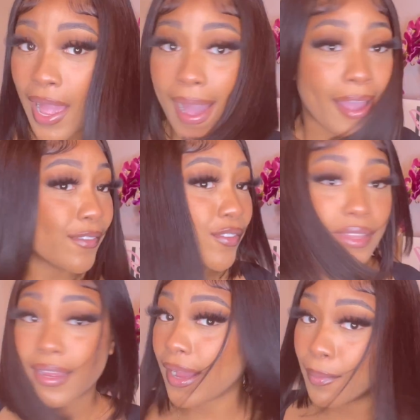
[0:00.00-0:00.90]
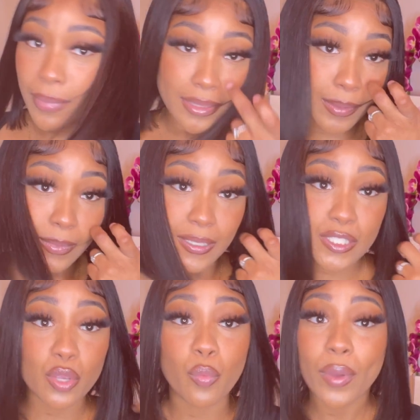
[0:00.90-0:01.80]
I feel like I'm about to be
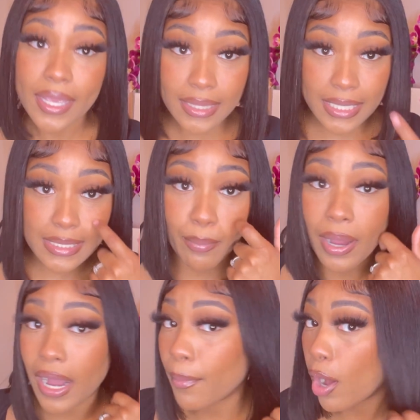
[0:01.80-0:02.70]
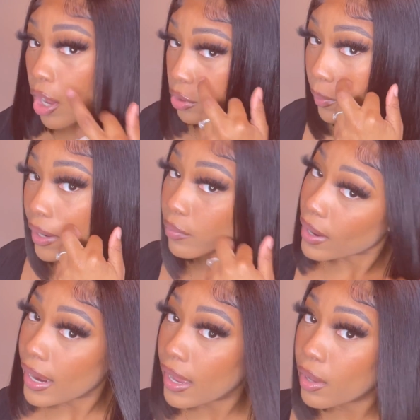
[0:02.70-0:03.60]
swinging this bob all the way
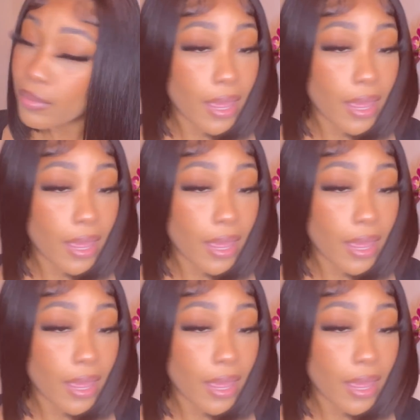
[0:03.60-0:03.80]
around.